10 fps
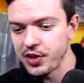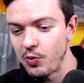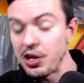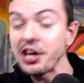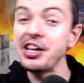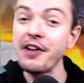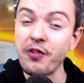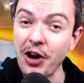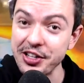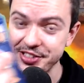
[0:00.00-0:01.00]
Well, lucky enough
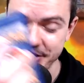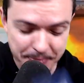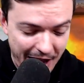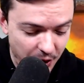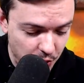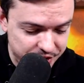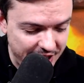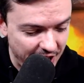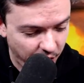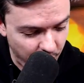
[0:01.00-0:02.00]
for us, this pack wasn't
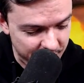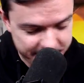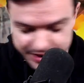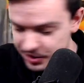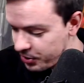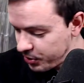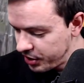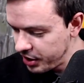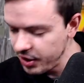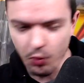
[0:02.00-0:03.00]
that great, so
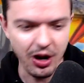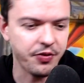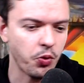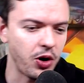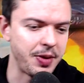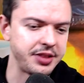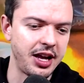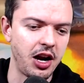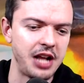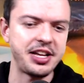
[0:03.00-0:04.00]
we do not have to worry about that.
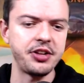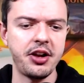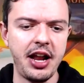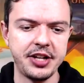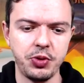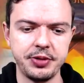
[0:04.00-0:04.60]
All right, let's get into the next one.